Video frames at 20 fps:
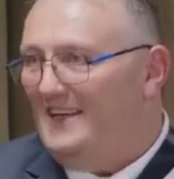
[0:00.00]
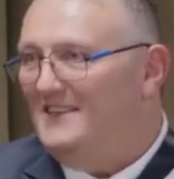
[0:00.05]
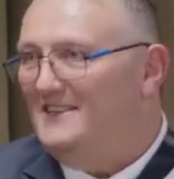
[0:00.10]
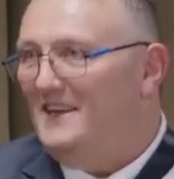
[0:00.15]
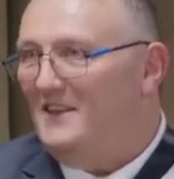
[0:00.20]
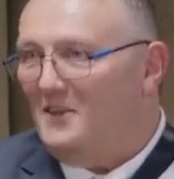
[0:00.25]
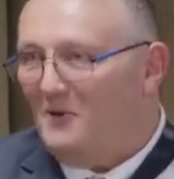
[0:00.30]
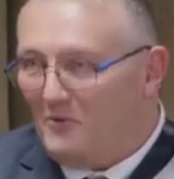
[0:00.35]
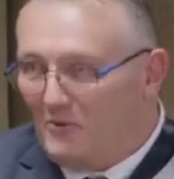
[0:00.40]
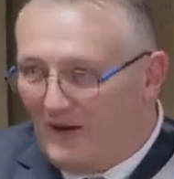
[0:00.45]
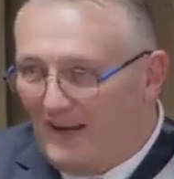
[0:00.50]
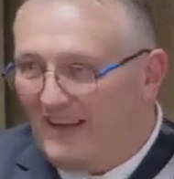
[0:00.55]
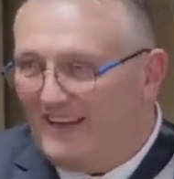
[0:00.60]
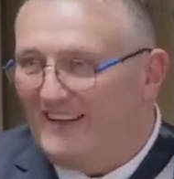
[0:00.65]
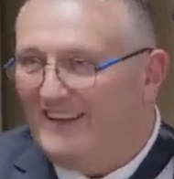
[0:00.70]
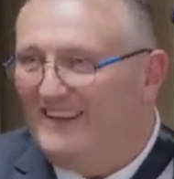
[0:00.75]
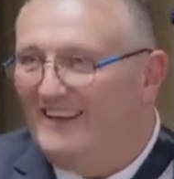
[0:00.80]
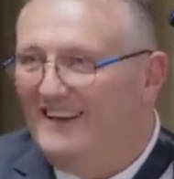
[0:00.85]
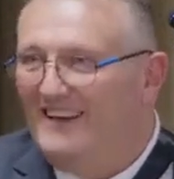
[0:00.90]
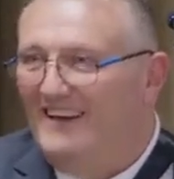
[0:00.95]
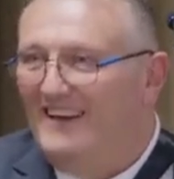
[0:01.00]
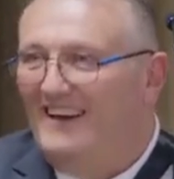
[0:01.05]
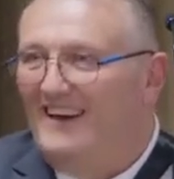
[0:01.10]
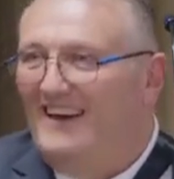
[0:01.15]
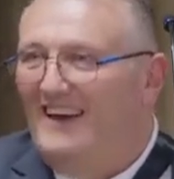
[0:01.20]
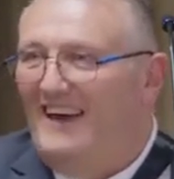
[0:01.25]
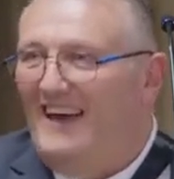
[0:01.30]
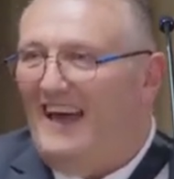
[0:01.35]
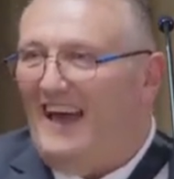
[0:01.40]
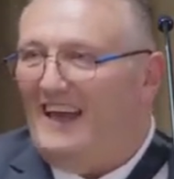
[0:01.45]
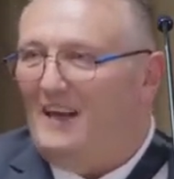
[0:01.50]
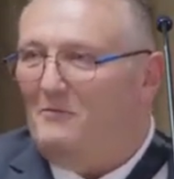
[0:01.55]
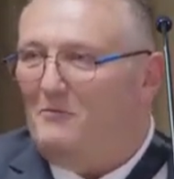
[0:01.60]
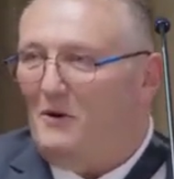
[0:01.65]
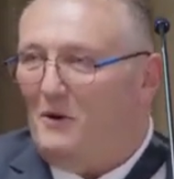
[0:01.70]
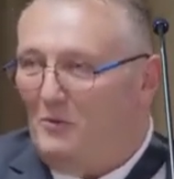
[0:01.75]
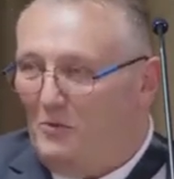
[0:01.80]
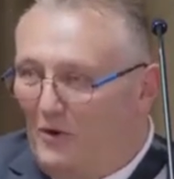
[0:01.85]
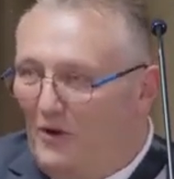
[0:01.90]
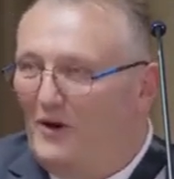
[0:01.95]
and the wind. And if
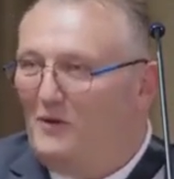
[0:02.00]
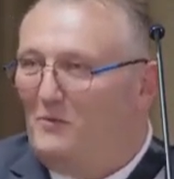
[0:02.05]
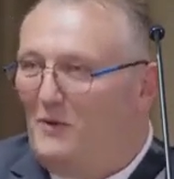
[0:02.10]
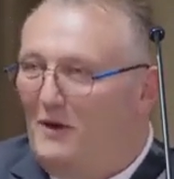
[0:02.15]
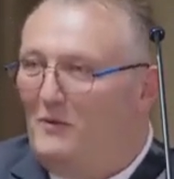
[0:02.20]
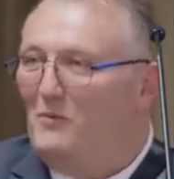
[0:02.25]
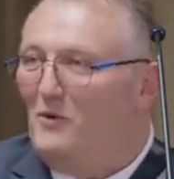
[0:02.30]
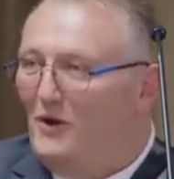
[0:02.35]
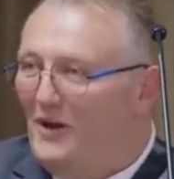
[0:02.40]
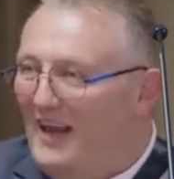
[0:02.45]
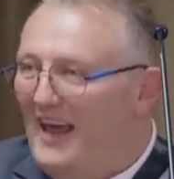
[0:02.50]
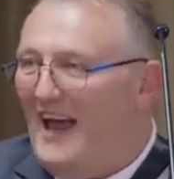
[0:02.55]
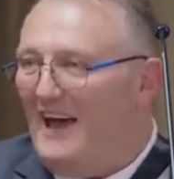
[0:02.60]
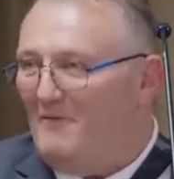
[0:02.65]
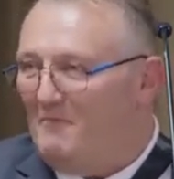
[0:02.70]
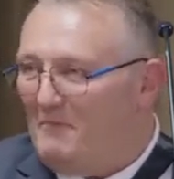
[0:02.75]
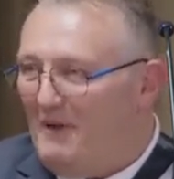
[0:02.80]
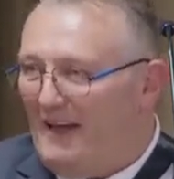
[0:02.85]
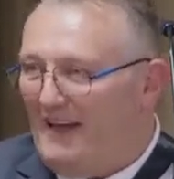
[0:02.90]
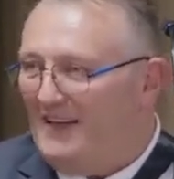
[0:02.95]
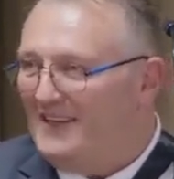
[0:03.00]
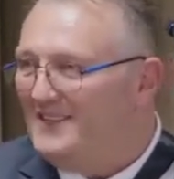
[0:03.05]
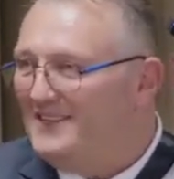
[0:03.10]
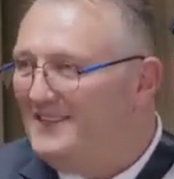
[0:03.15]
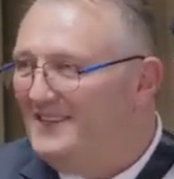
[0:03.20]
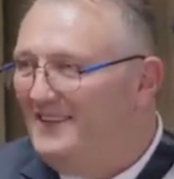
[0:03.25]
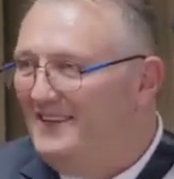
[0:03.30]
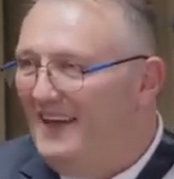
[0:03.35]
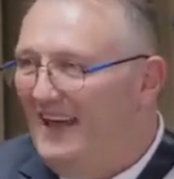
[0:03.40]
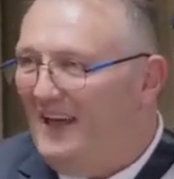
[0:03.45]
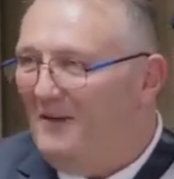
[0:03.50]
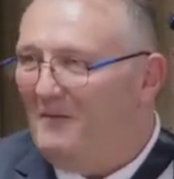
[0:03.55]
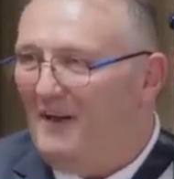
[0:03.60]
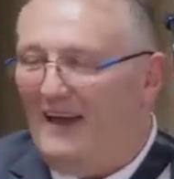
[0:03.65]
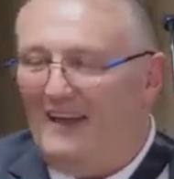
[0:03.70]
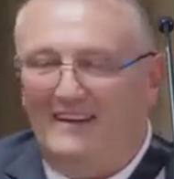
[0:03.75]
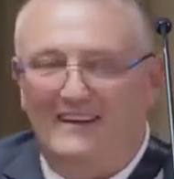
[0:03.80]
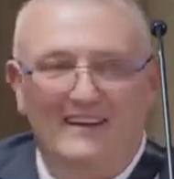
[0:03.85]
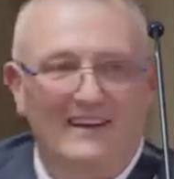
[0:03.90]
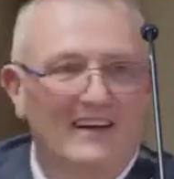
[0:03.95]
we would have peace.
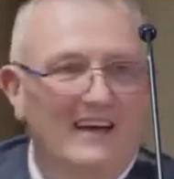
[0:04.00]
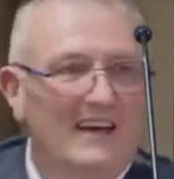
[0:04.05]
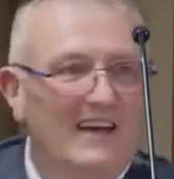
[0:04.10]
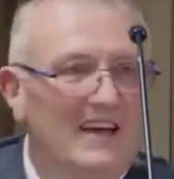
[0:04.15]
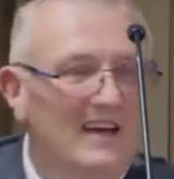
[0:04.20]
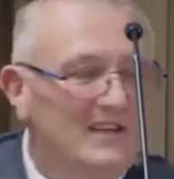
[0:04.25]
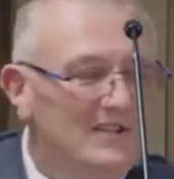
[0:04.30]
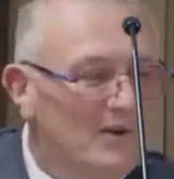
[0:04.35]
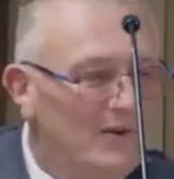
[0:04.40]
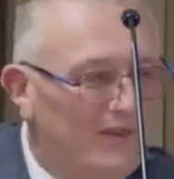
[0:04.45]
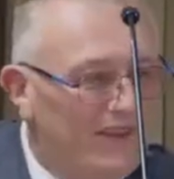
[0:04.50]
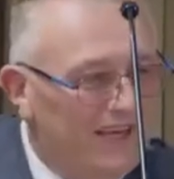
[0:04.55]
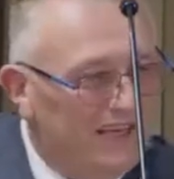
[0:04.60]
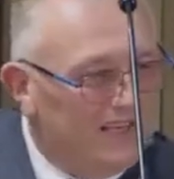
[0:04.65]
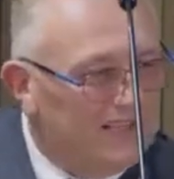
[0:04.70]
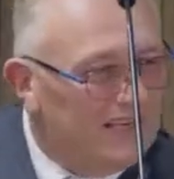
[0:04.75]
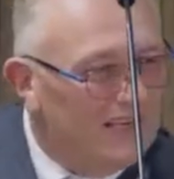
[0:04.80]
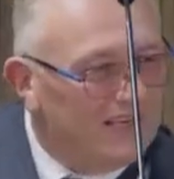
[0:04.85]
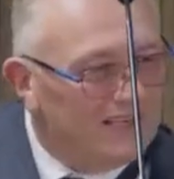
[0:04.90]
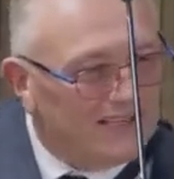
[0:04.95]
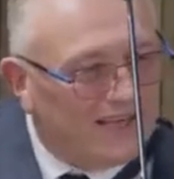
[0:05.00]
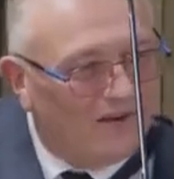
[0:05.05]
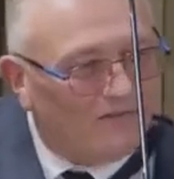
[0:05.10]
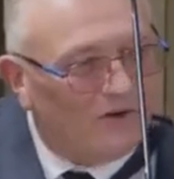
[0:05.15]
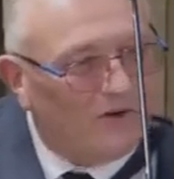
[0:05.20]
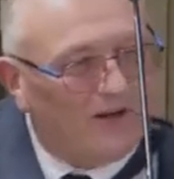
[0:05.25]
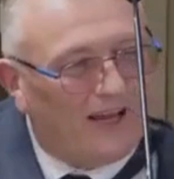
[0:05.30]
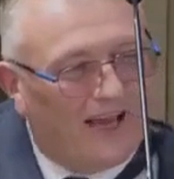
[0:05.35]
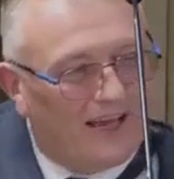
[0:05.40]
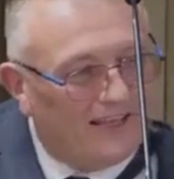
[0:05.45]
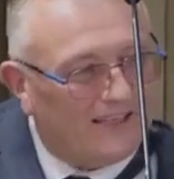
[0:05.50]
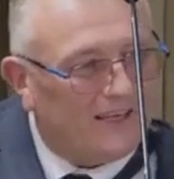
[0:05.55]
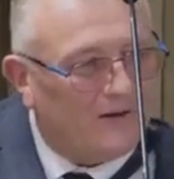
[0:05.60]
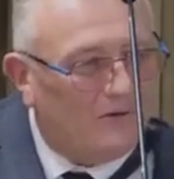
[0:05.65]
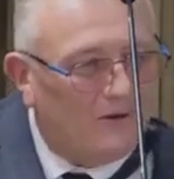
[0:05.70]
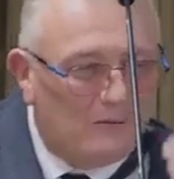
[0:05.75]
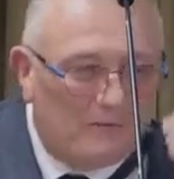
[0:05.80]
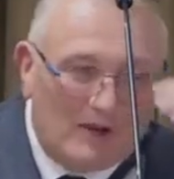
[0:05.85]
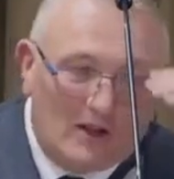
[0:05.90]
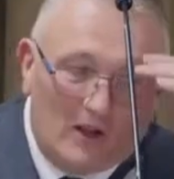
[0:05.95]
Amen. So these several gates that
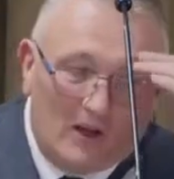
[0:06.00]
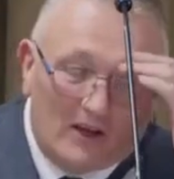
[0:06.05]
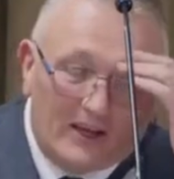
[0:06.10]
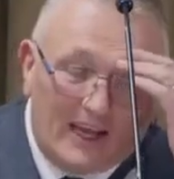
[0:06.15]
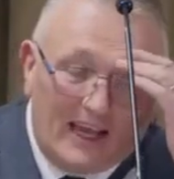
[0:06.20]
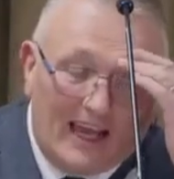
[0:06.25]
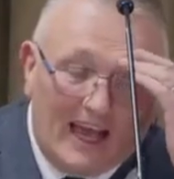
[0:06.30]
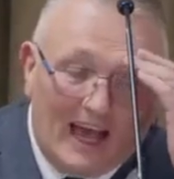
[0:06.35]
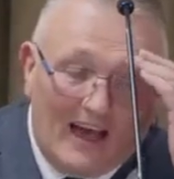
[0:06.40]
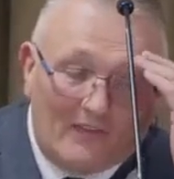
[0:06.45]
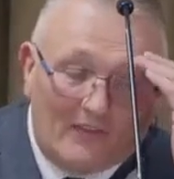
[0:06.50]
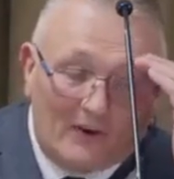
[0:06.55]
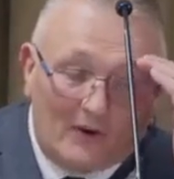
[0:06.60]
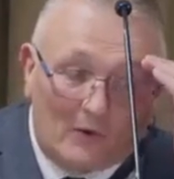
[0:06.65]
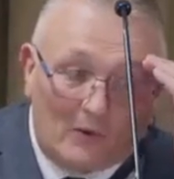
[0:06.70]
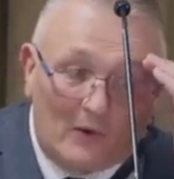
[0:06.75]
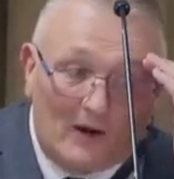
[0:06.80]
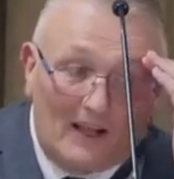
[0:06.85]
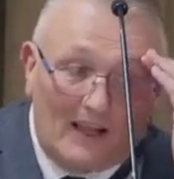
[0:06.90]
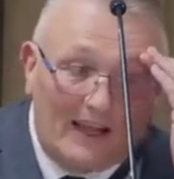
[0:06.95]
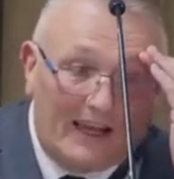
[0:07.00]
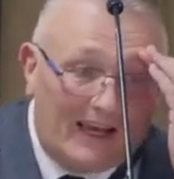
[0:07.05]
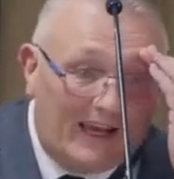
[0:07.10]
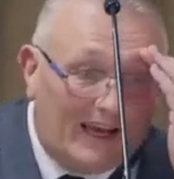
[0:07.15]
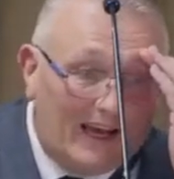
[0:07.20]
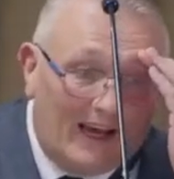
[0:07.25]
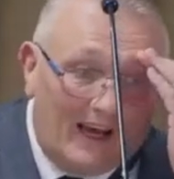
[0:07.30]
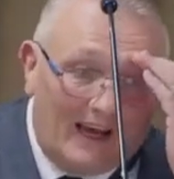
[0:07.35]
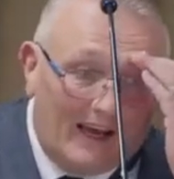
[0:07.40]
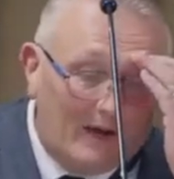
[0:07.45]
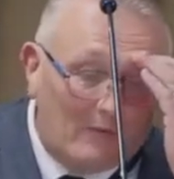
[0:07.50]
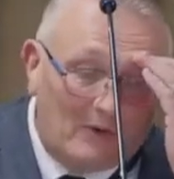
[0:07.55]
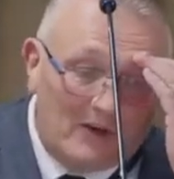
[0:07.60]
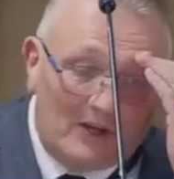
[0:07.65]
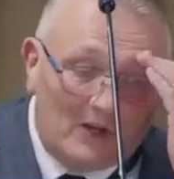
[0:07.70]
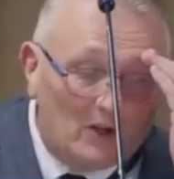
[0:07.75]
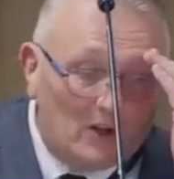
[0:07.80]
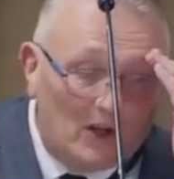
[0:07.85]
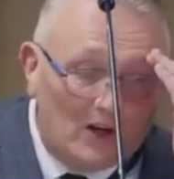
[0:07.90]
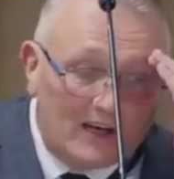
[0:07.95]
we've been looking at, they're really, when
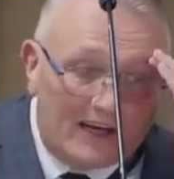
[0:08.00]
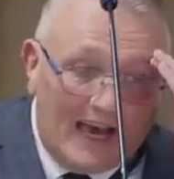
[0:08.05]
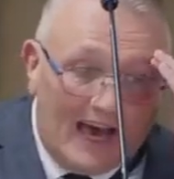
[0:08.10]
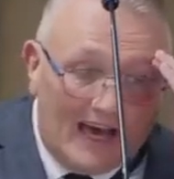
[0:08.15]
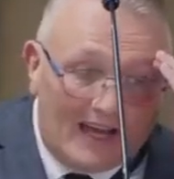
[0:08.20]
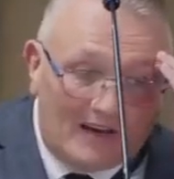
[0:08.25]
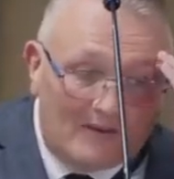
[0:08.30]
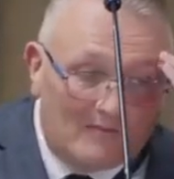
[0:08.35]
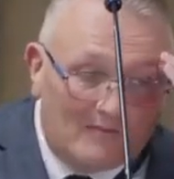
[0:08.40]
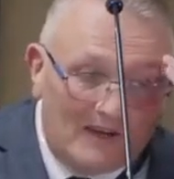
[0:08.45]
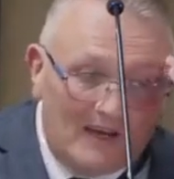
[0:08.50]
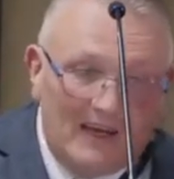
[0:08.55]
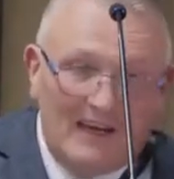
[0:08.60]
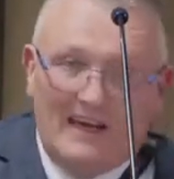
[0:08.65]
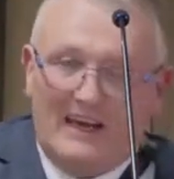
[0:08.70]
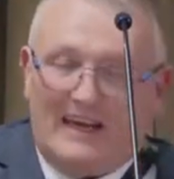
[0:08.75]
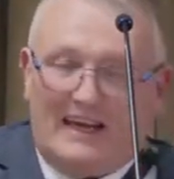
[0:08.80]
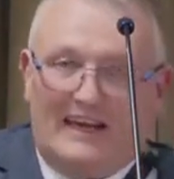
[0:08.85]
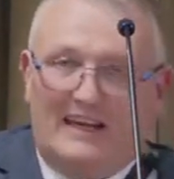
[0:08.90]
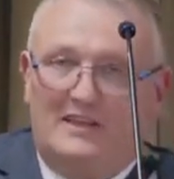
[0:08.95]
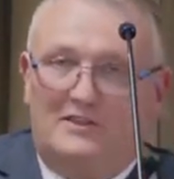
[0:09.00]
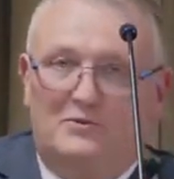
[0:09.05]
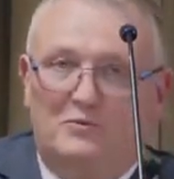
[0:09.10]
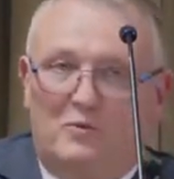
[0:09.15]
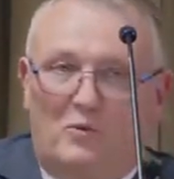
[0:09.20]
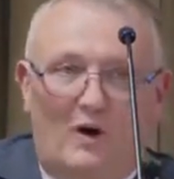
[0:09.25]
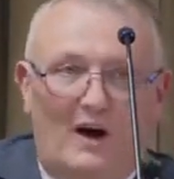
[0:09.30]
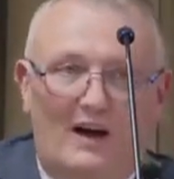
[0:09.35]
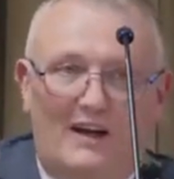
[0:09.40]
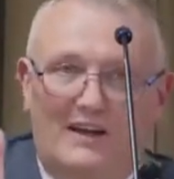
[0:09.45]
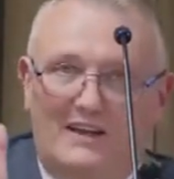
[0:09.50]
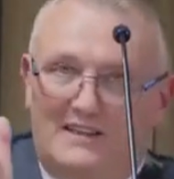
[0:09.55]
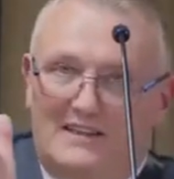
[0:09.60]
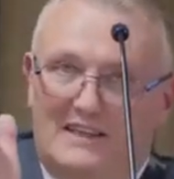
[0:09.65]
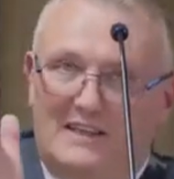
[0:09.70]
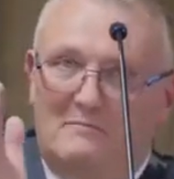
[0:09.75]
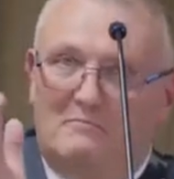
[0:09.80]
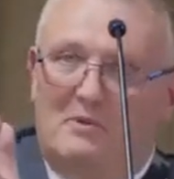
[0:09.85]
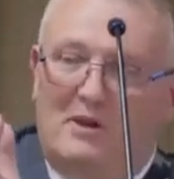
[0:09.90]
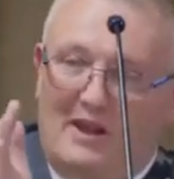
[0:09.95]
you look at them, each one is
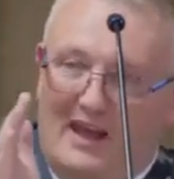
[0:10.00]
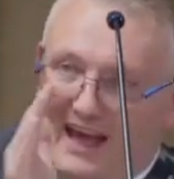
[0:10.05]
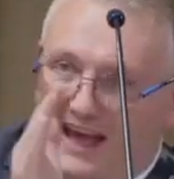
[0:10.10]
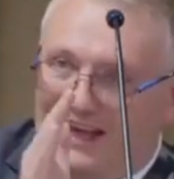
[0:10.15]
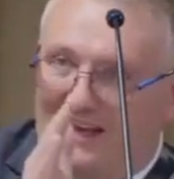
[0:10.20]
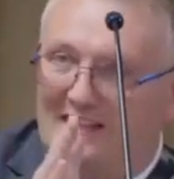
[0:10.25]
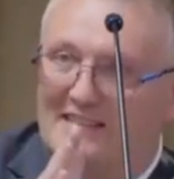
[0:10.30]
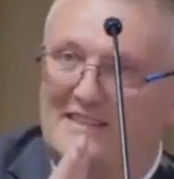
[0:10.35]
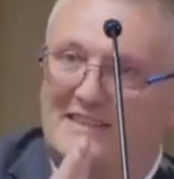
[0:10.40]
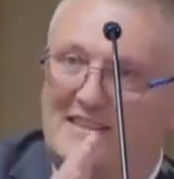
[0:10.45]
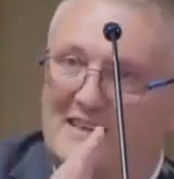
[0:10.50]
in place